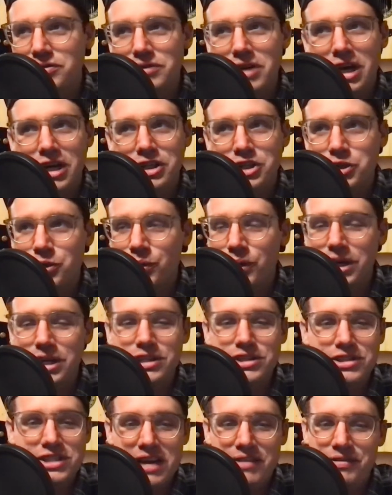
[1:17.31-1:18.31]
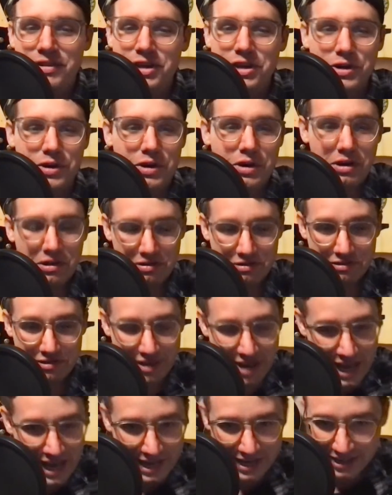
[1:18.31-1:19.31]
27-year-old
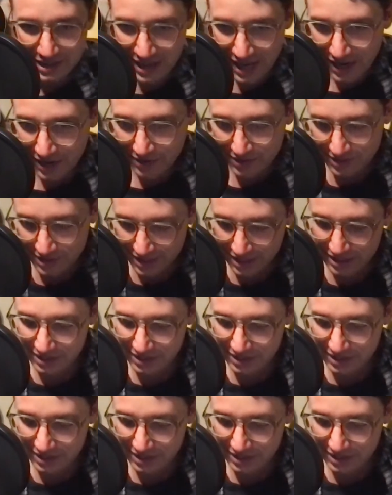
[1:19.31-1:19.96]
vet out there.